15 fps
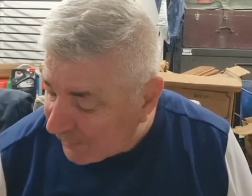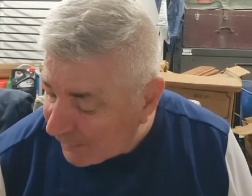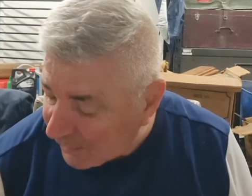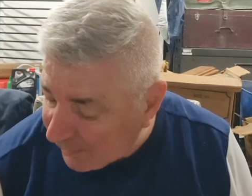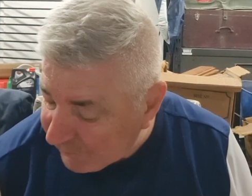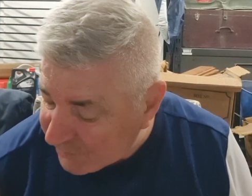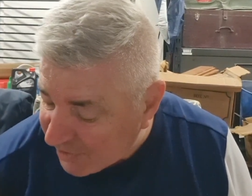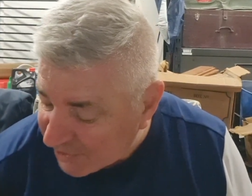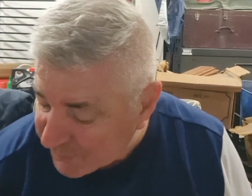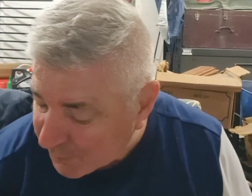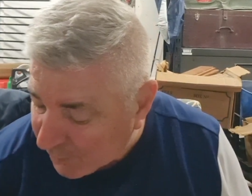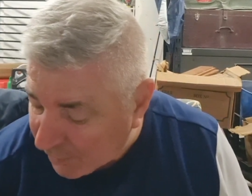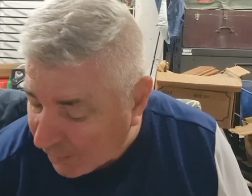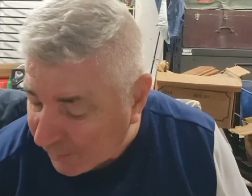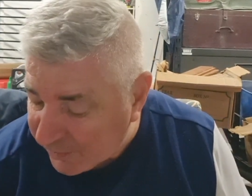Leave Jasper
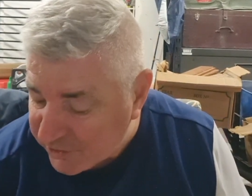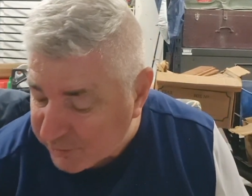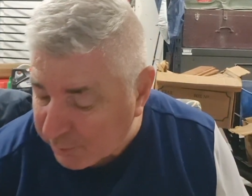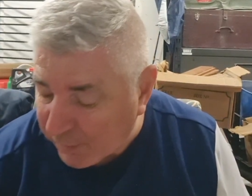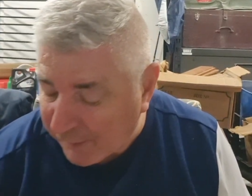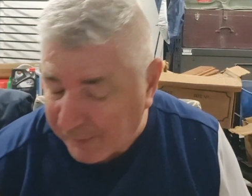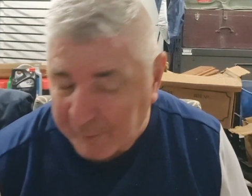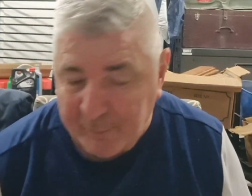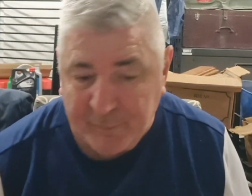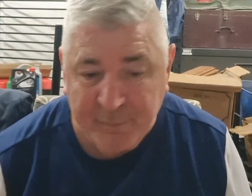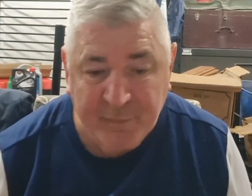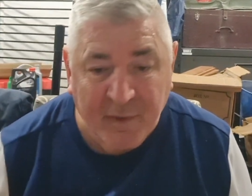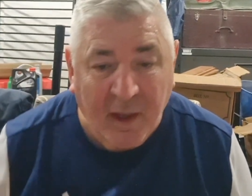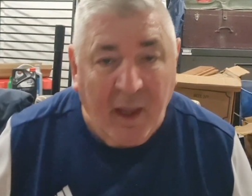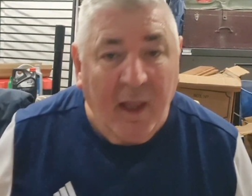alone, he's your brother.
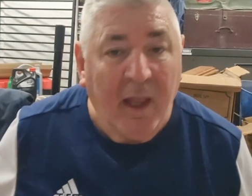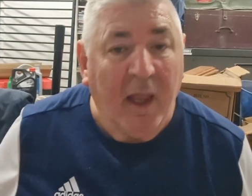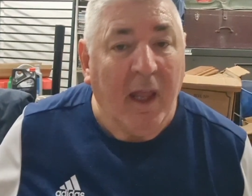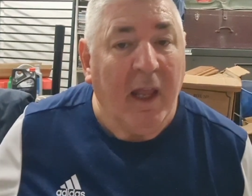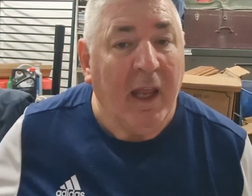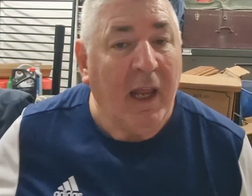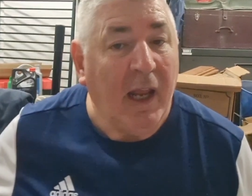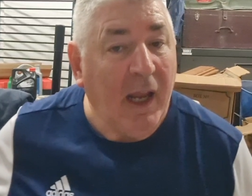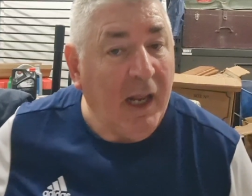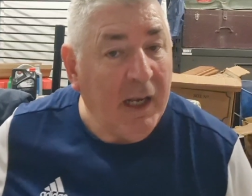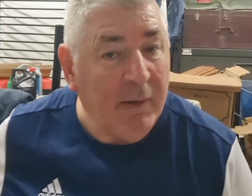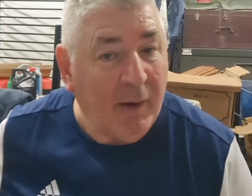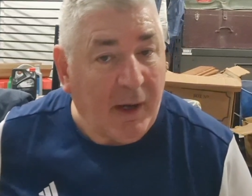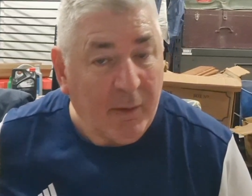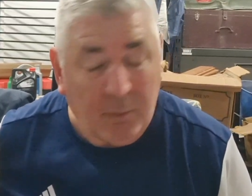
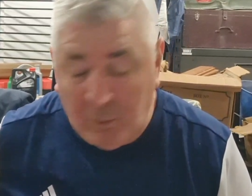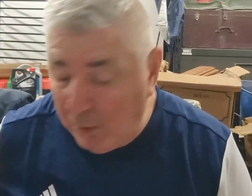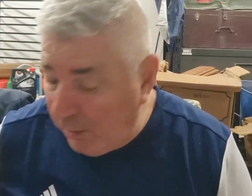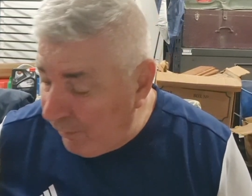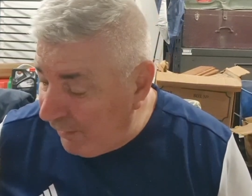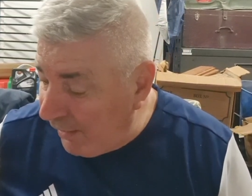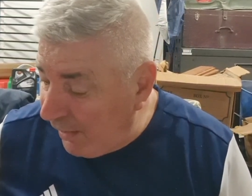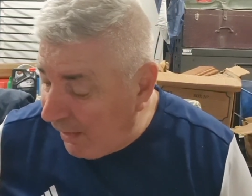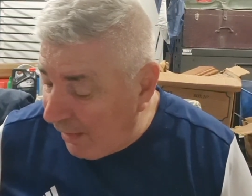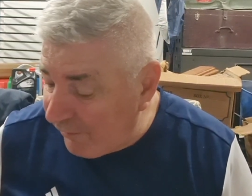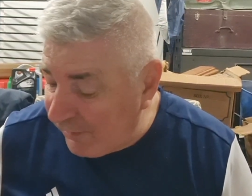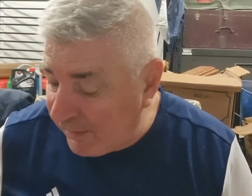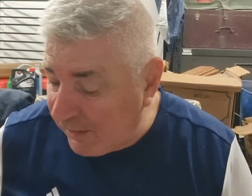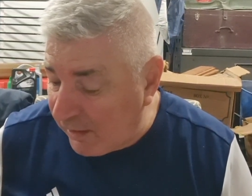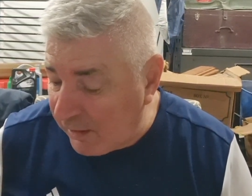Anyway, while they're
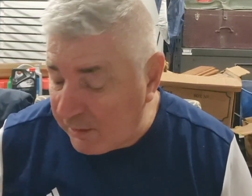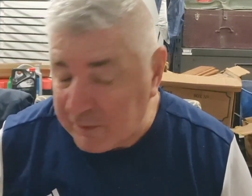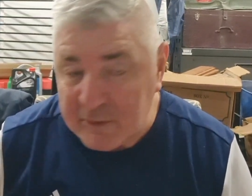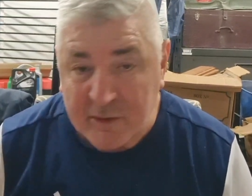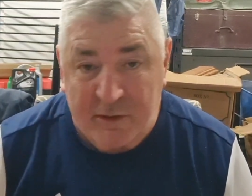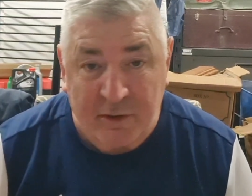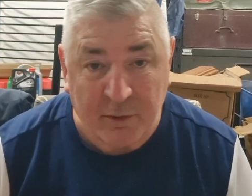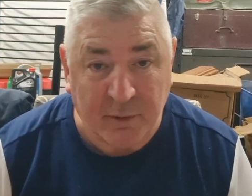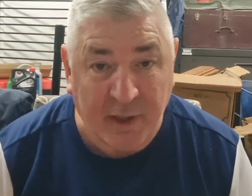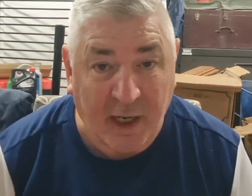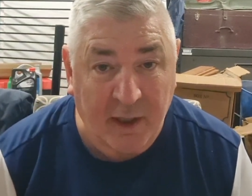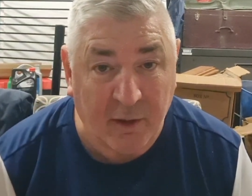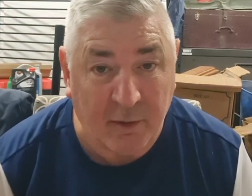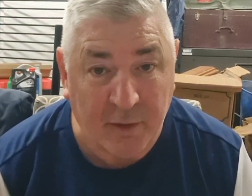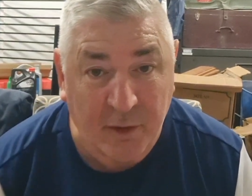having a sort
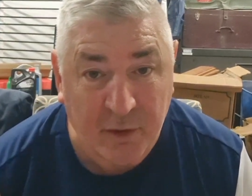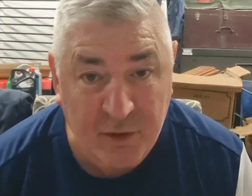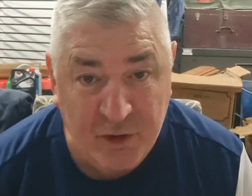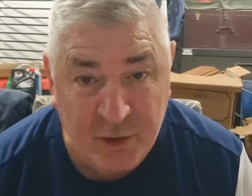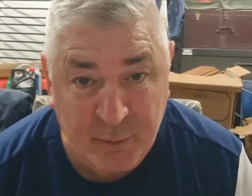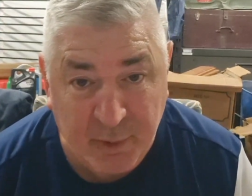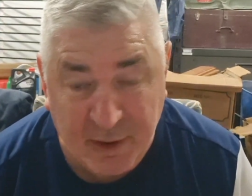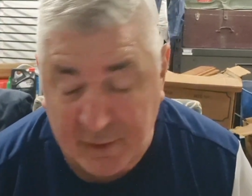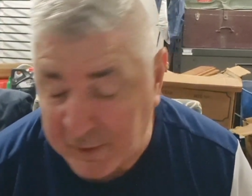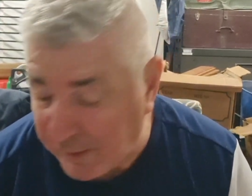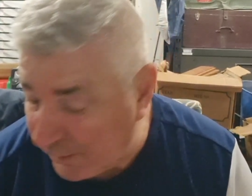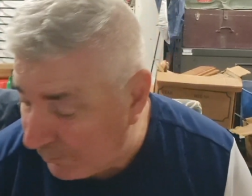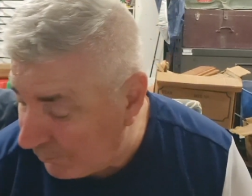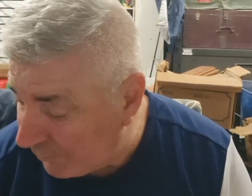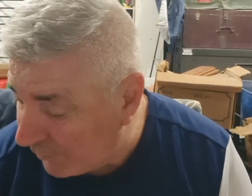out on who should be the
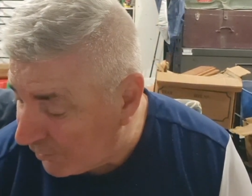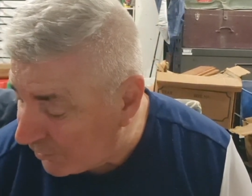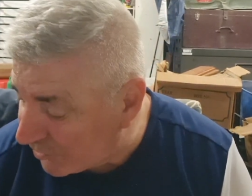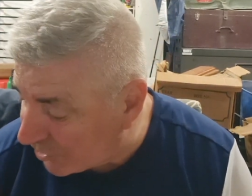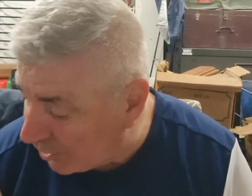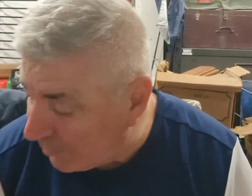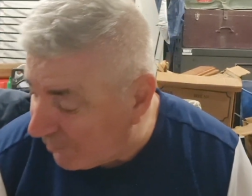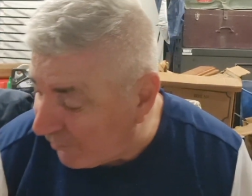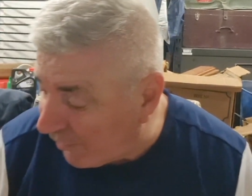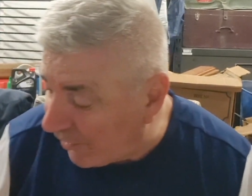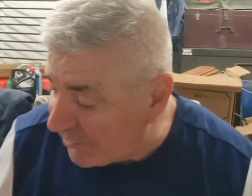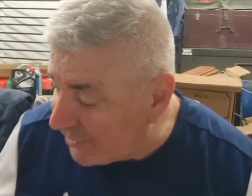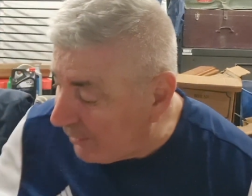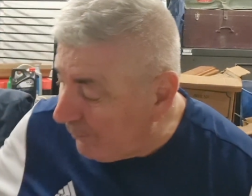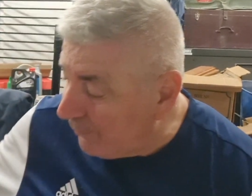
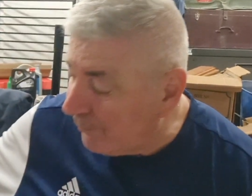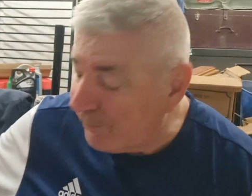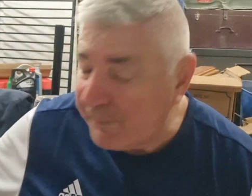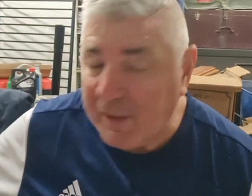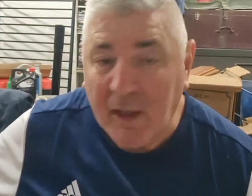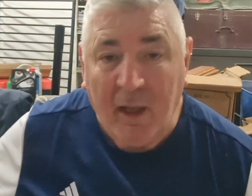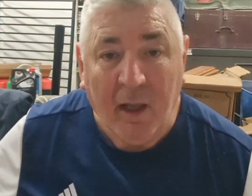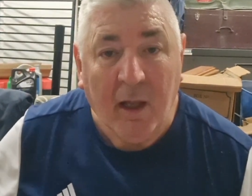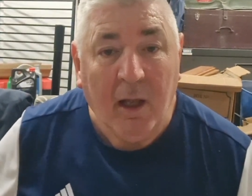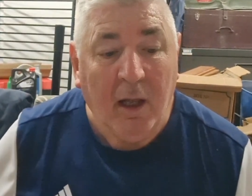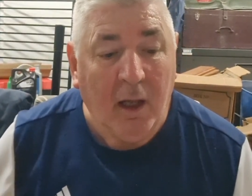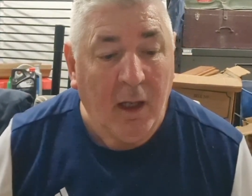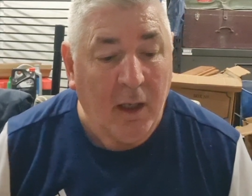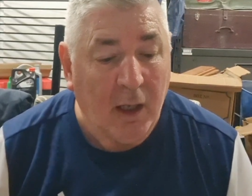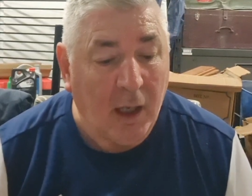supervisor,
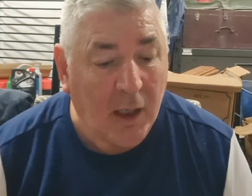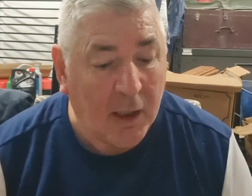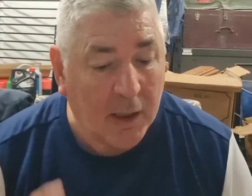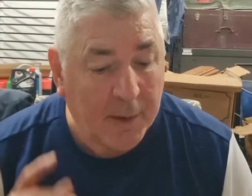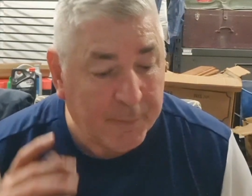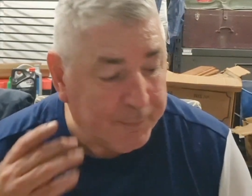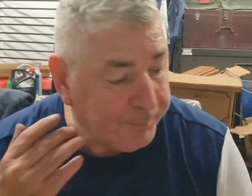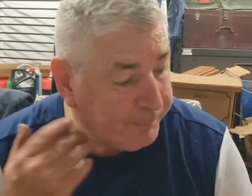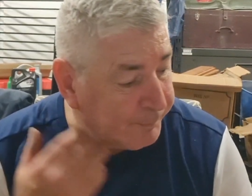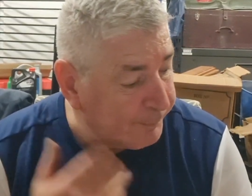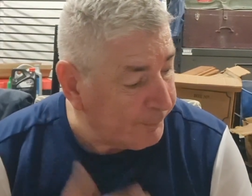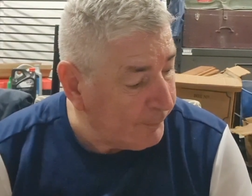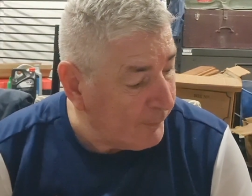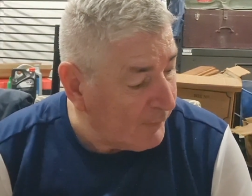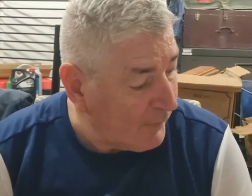now
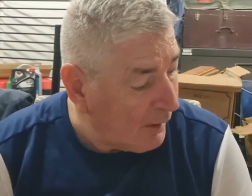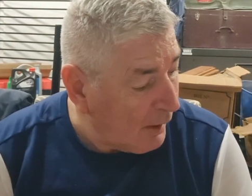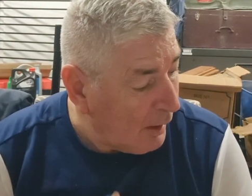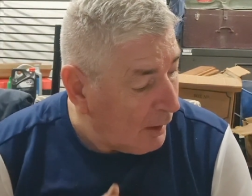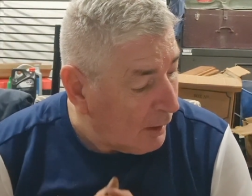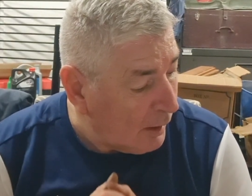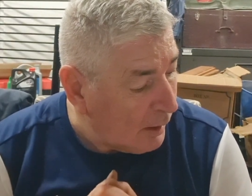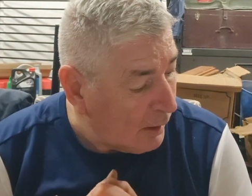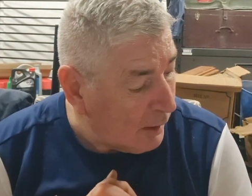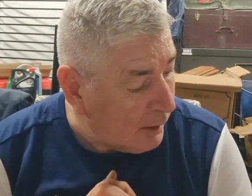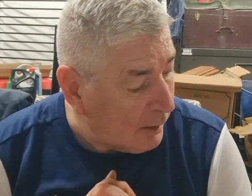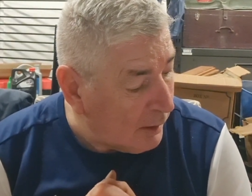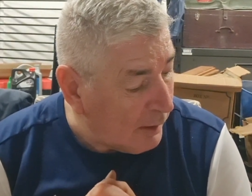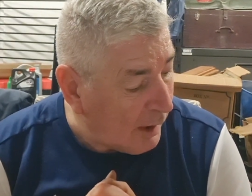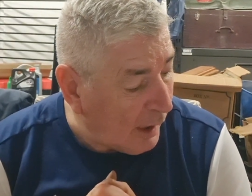
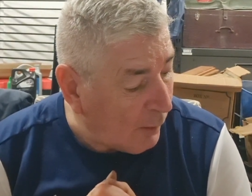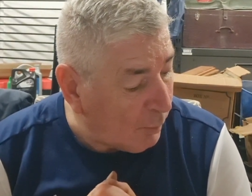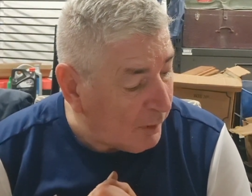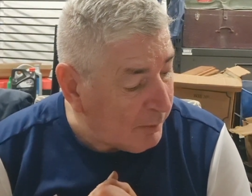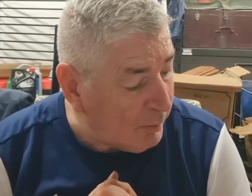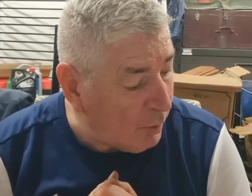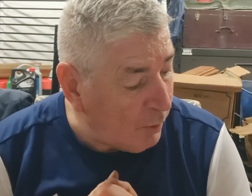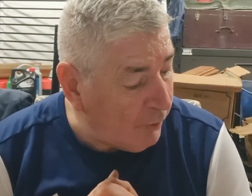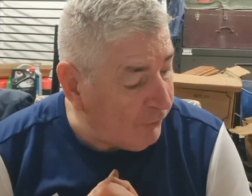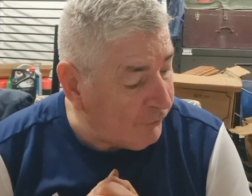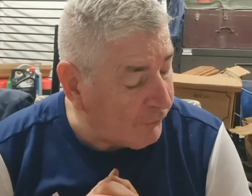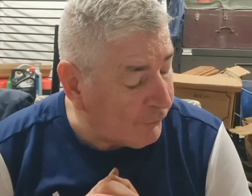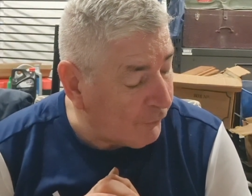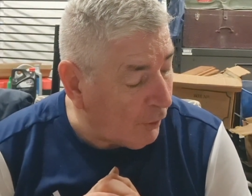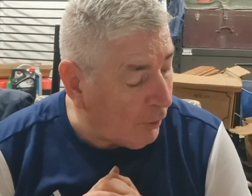we move
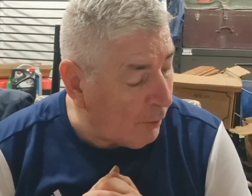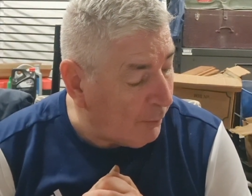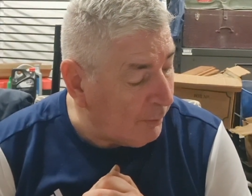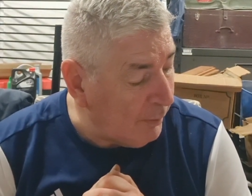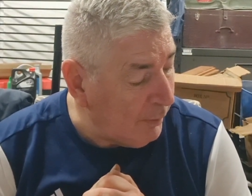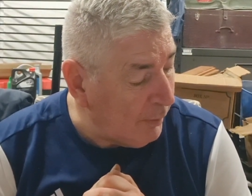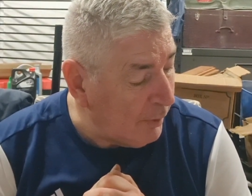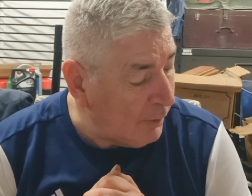from